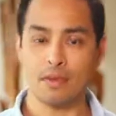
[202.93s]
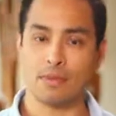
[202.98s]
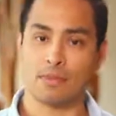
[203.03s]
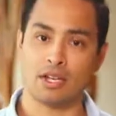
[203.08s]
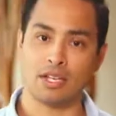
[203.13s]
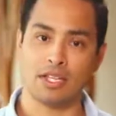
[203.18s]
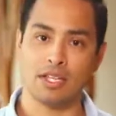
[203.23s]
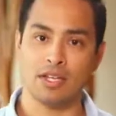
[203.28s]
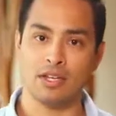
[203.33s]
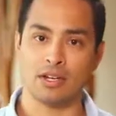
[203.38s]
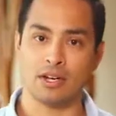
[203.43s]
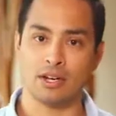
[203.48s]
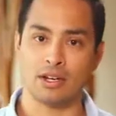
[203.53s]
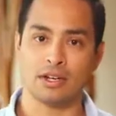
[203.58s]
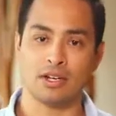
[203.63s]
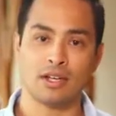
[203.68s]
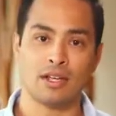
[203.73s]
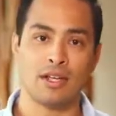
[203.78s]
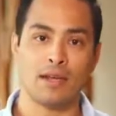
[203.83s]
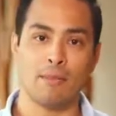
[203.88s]
But here,
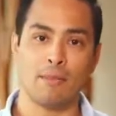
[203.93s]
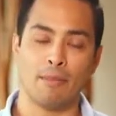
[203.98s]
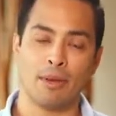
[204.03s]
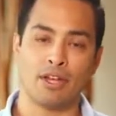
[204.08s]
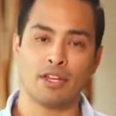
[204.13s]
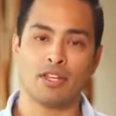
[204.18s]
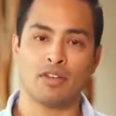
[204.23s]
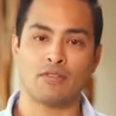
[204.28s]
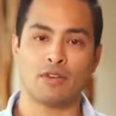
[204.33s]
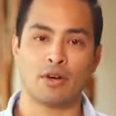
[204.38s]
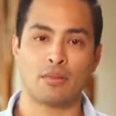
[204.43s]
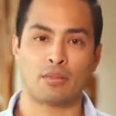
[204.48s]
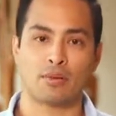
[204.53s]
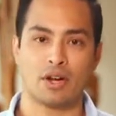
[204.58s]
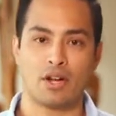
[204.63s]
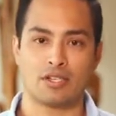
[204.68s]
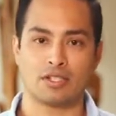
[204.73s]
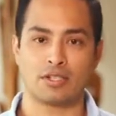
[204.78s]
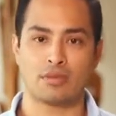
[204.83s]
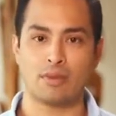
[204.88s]
many of our
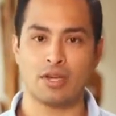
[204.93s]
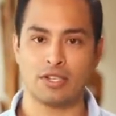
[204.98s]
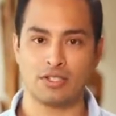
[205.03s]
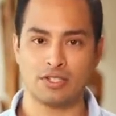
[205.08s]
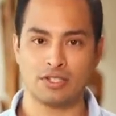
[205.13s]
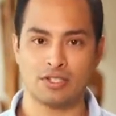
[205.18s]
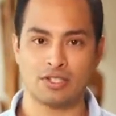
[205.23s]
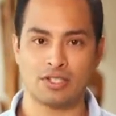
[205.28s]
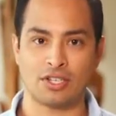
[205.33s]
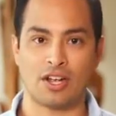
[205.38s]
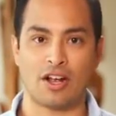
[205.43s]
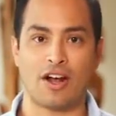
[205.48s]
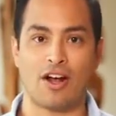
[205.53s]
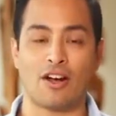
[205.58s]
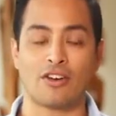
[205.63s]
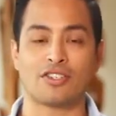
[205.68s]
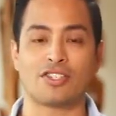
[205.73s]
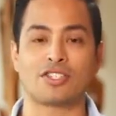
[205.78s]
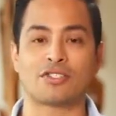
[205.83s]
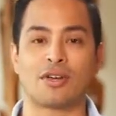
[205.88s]
project managers
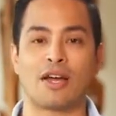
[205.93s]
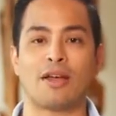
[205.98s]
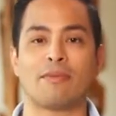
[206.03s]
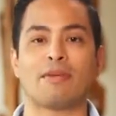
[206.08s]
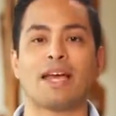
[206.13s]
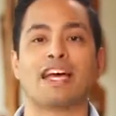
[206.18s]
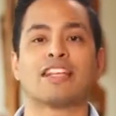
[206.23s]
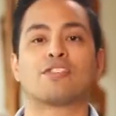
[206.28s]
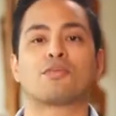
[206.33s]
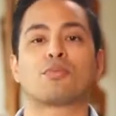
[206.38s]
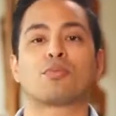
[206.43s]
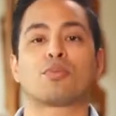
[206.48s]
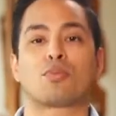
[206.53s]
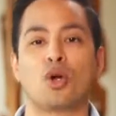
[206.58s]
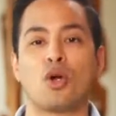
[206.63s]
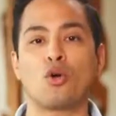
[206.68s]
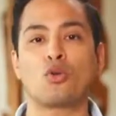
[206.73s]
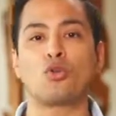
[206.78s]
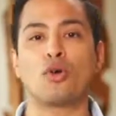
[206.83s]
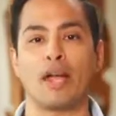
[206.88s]
are described as
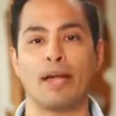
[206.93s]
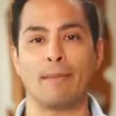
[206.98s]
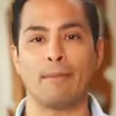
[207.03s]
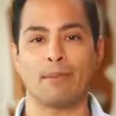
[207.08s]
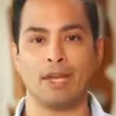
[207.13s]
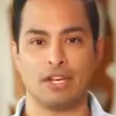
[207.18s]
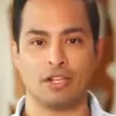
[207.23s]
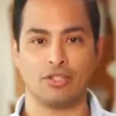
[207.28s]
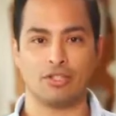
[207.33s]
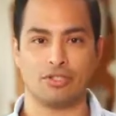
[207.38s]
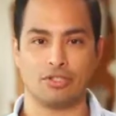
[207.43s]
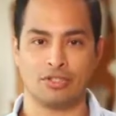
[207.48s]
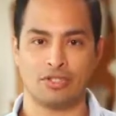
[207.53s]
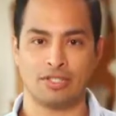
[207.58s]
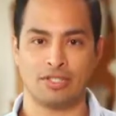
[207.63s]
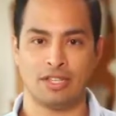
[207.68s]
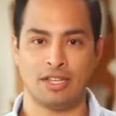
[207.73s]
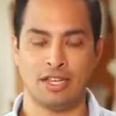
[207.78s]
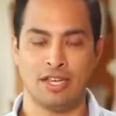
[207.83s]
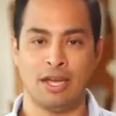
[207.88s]
program managers